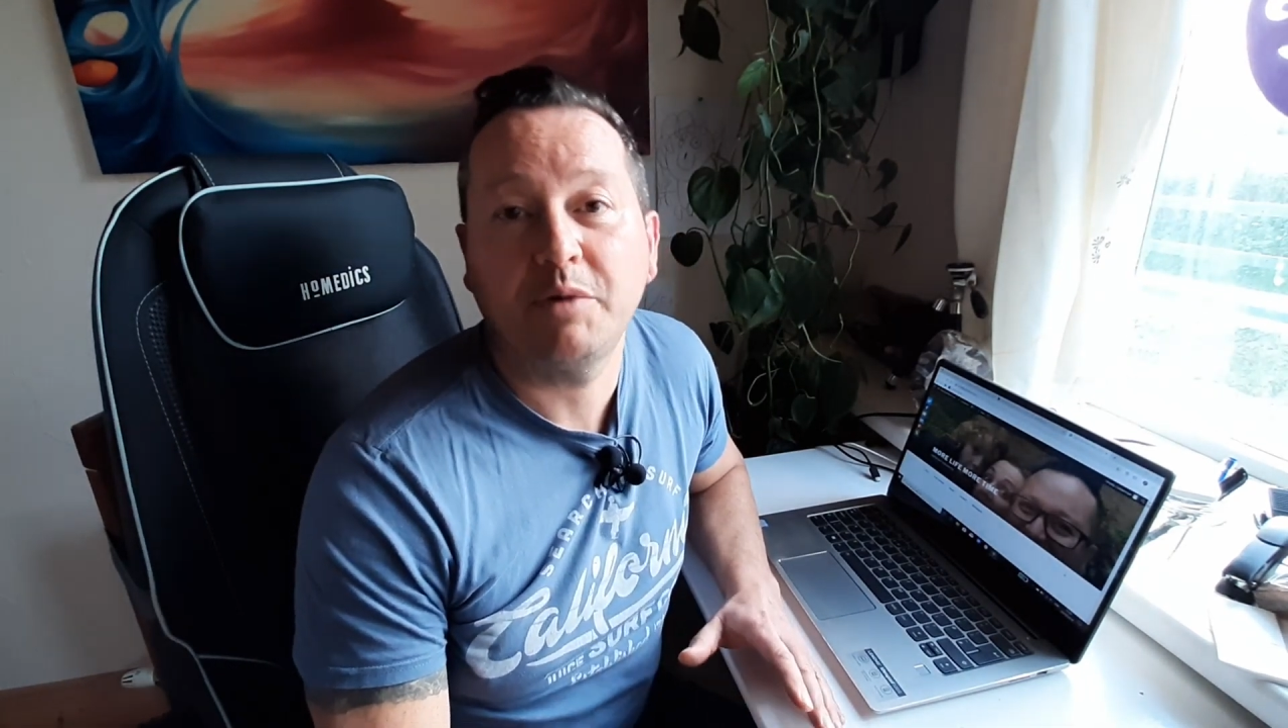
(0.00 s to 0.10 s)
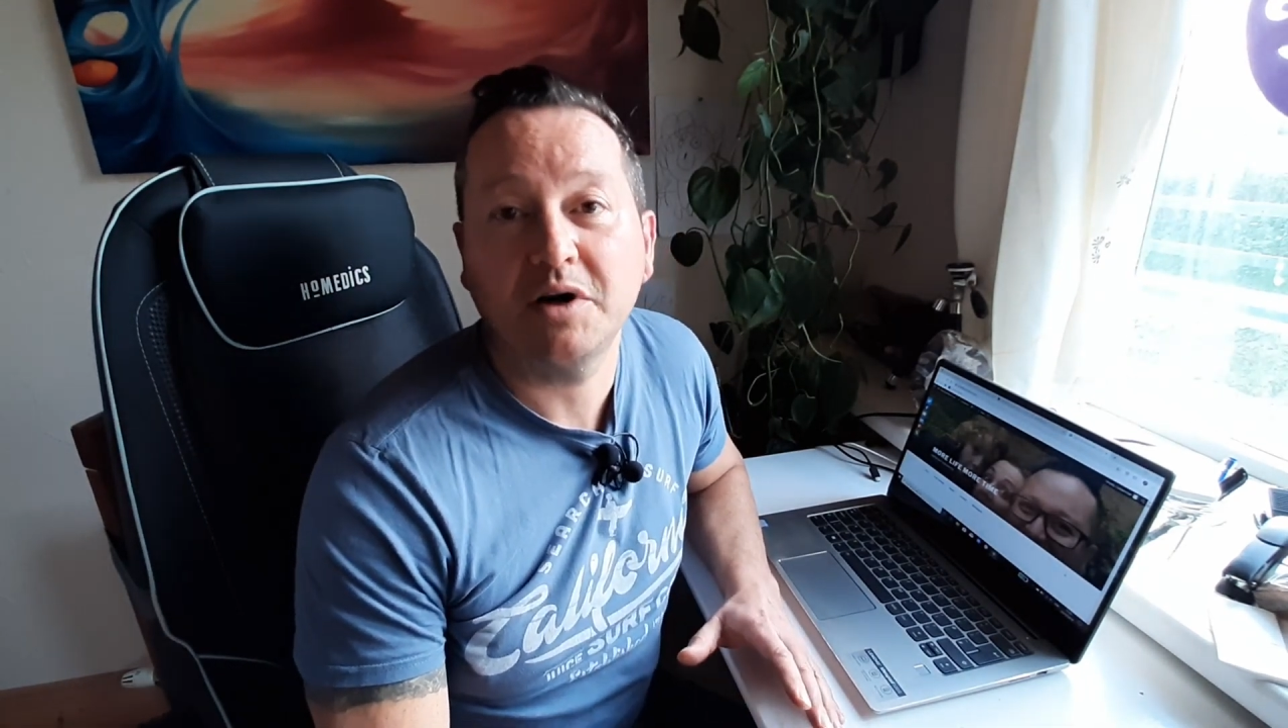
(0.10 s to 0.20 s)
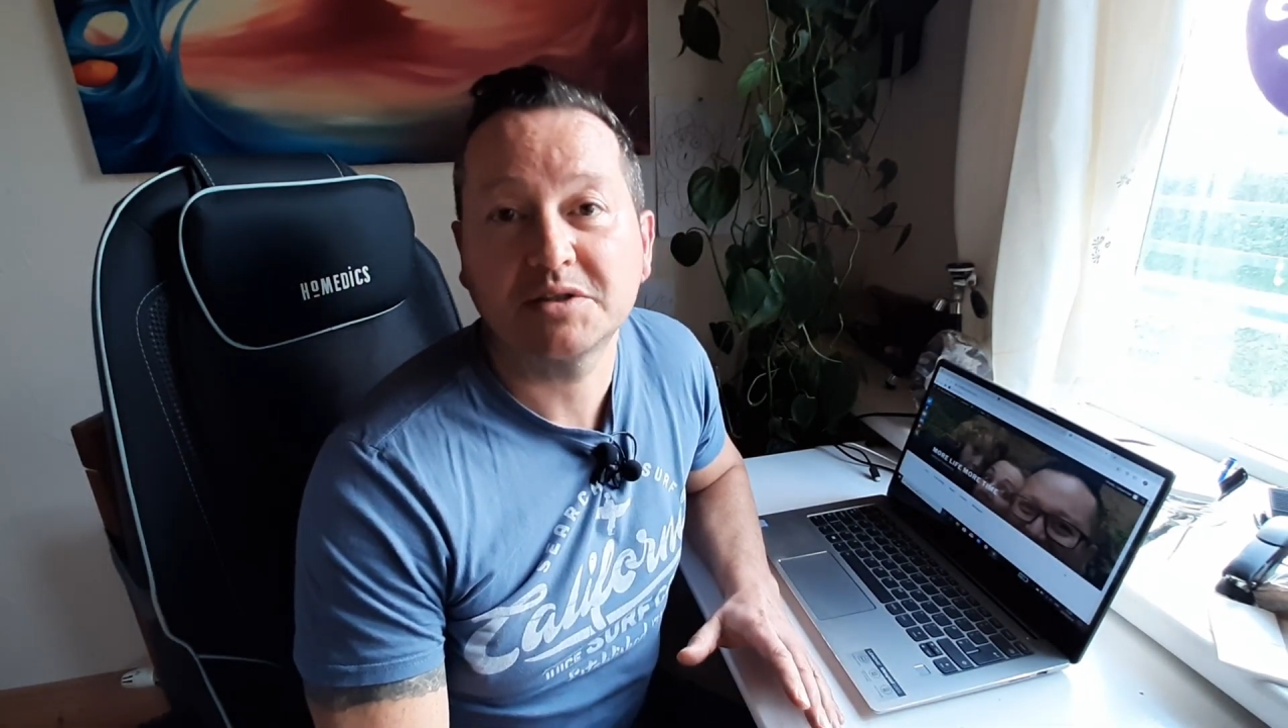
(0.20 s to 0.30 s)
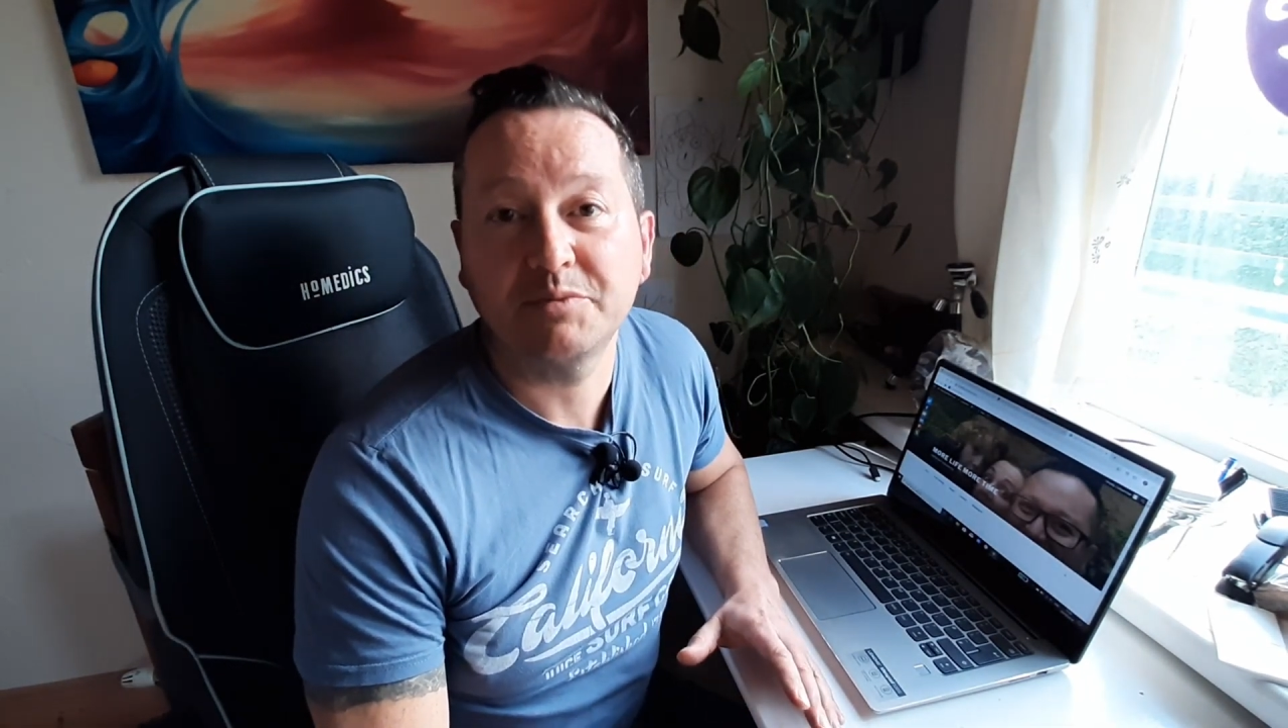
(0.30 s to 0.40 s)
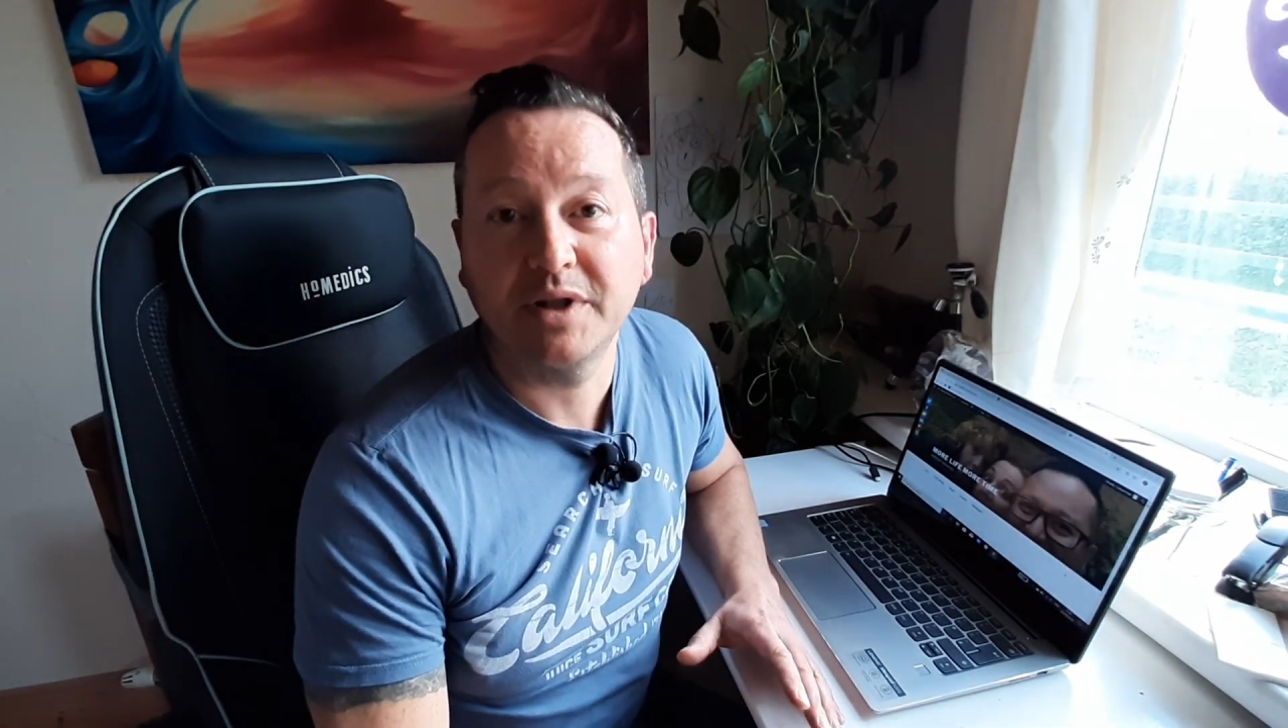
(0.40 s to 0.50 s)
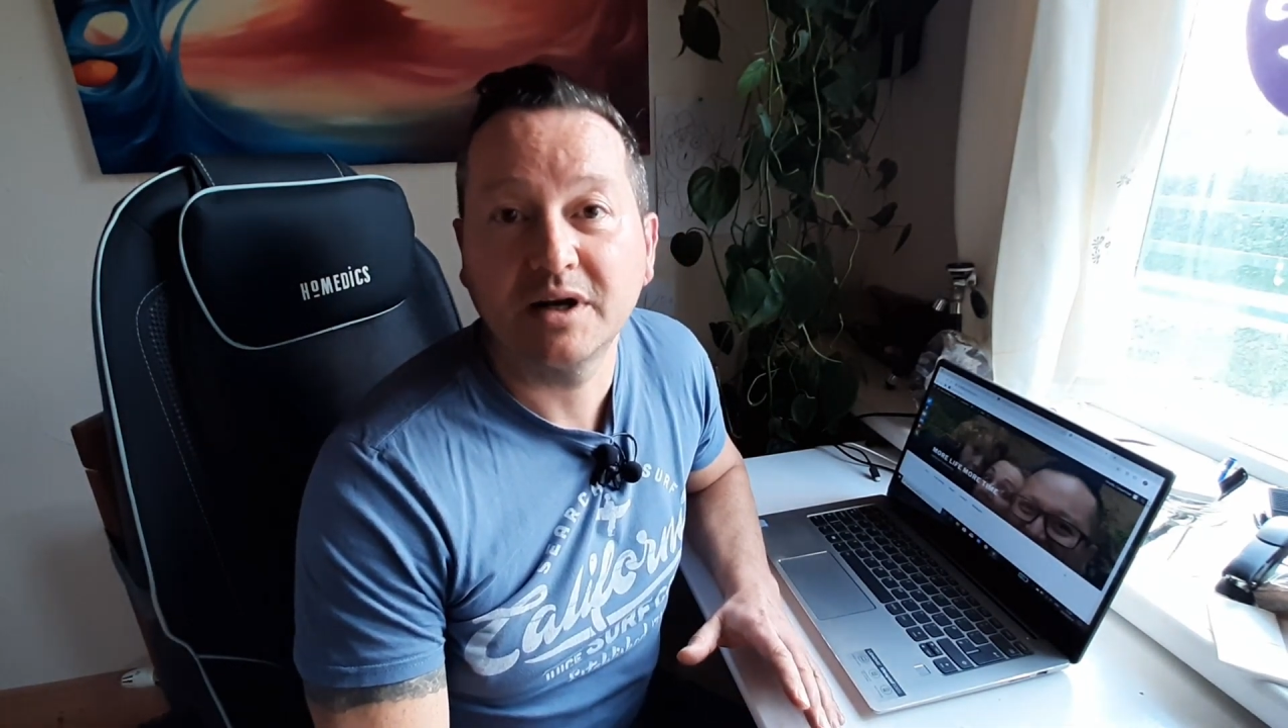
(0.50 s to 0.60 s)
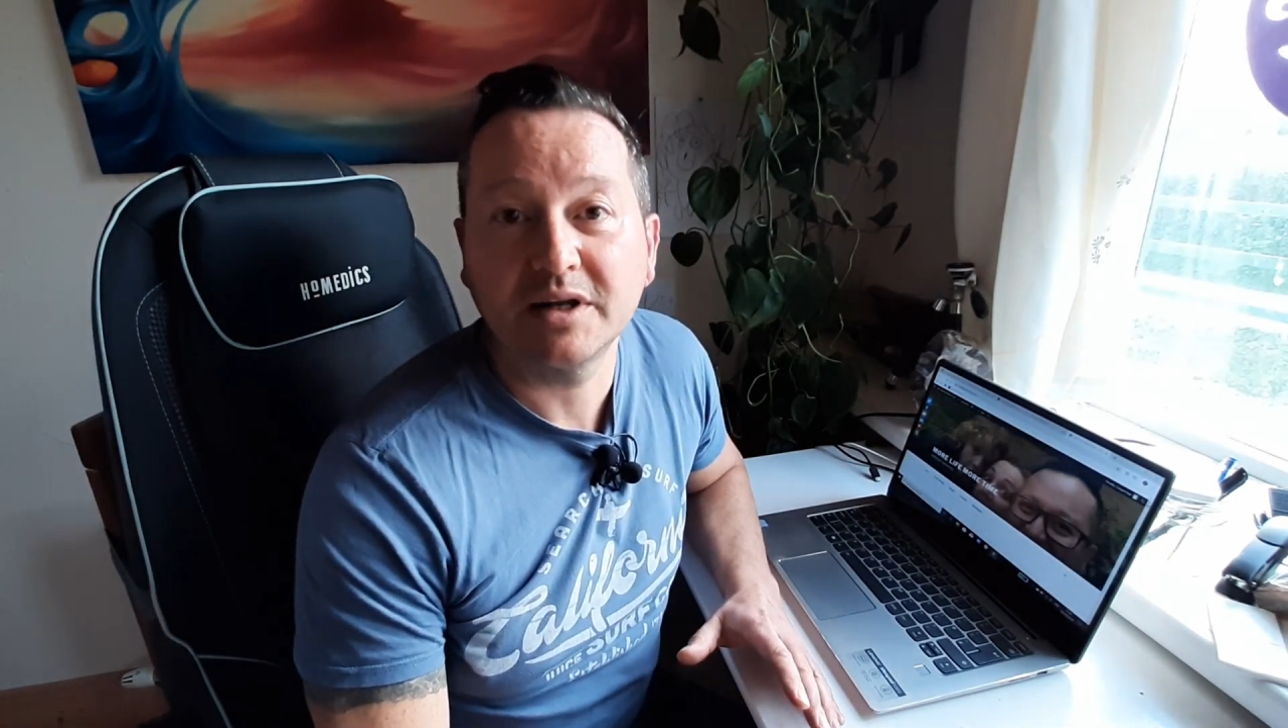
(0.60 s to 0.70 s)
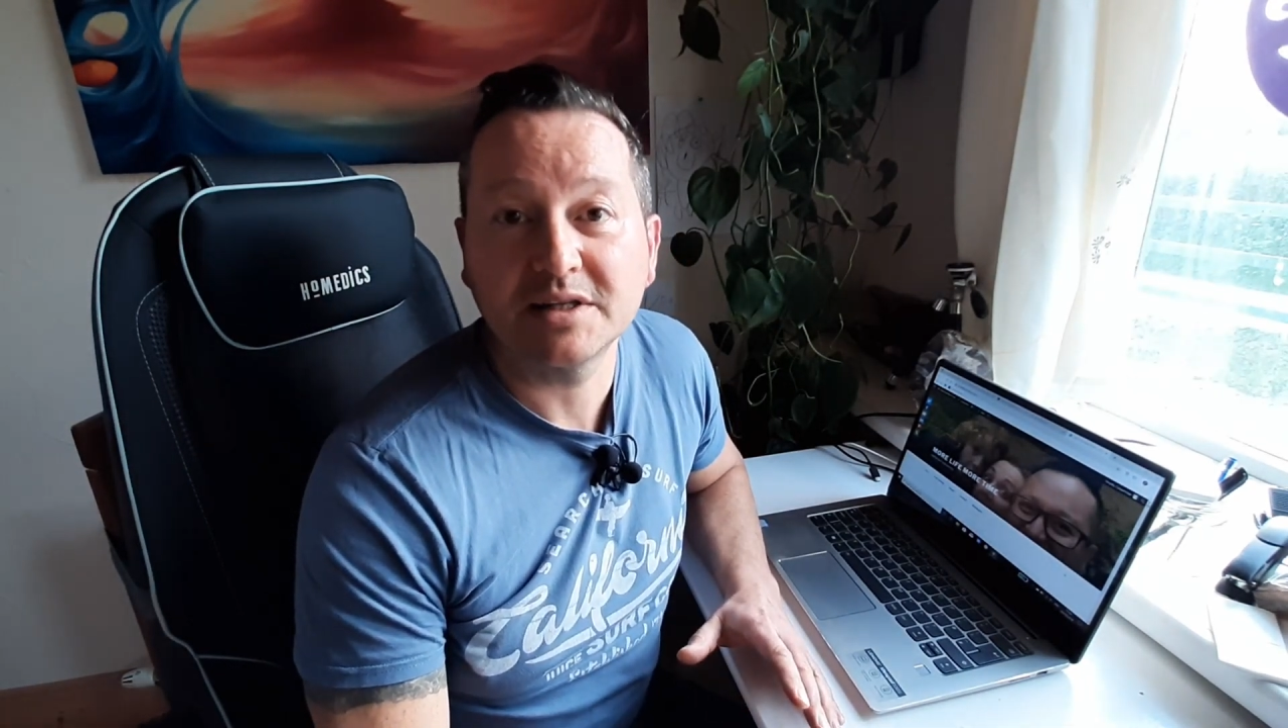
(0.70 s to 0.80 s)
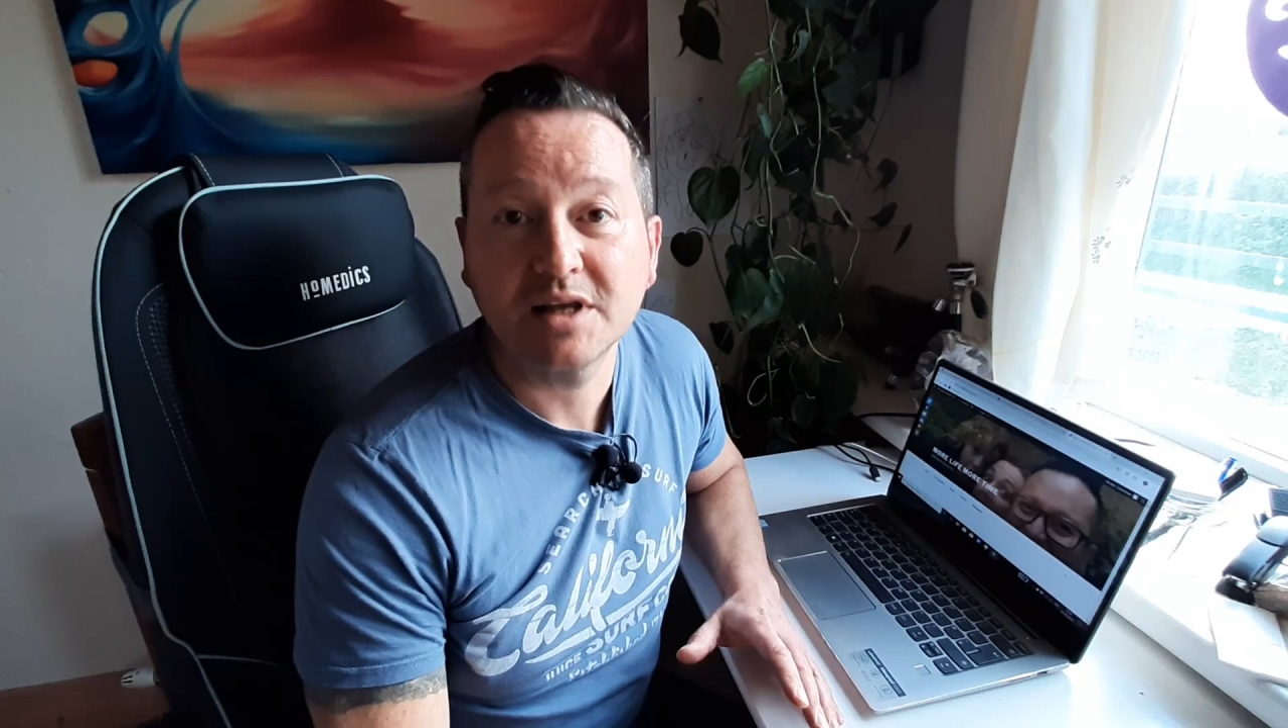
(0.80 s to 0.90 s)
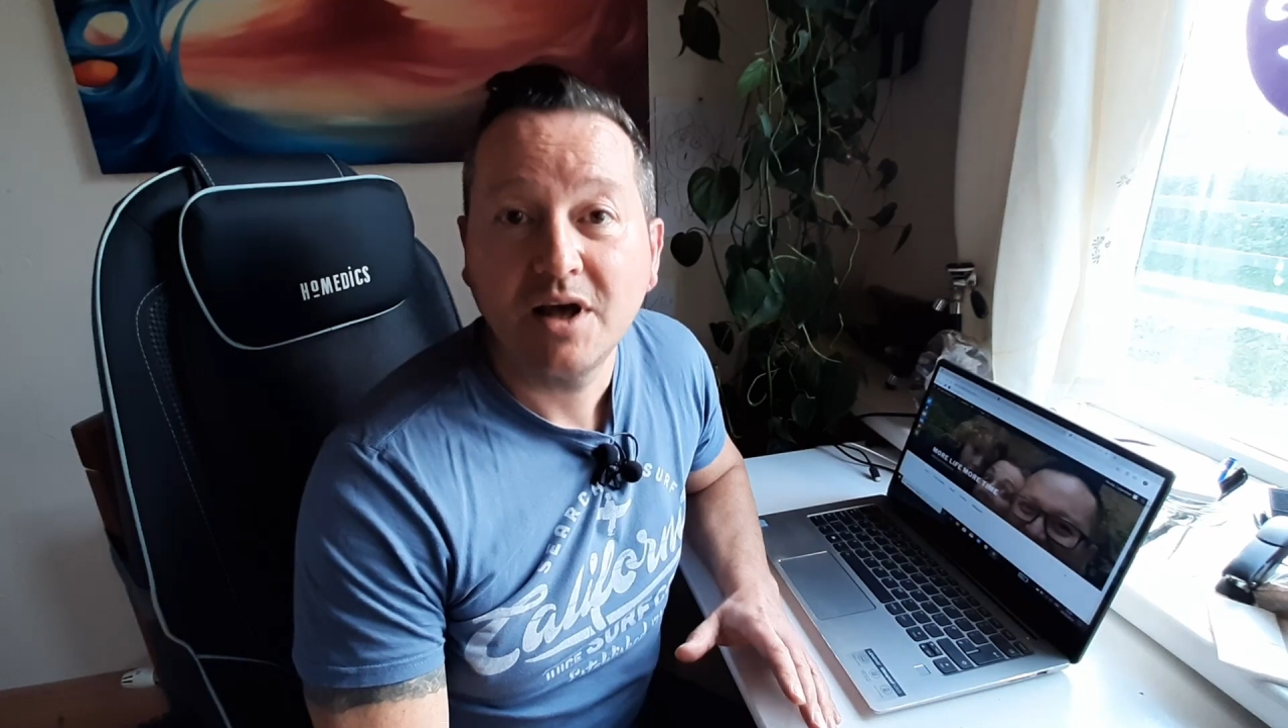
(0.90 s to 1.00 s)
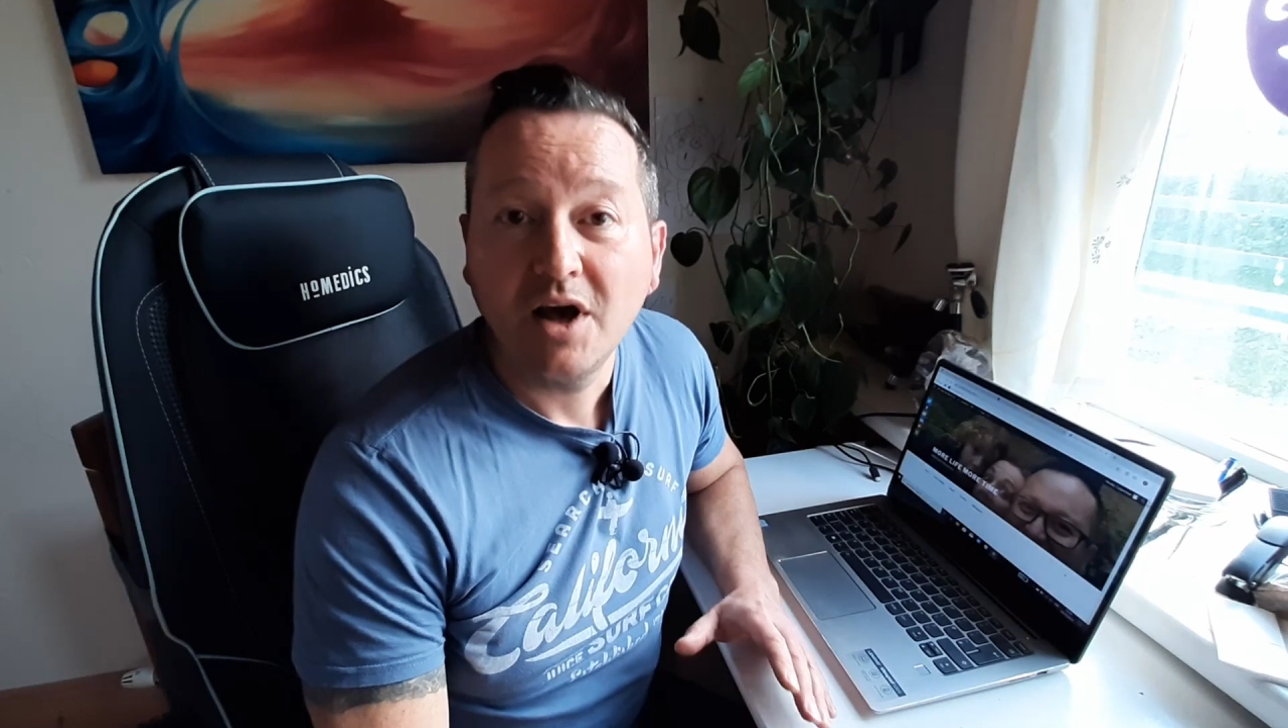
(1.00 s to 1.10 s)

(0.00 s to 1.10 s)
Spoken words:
possibilities.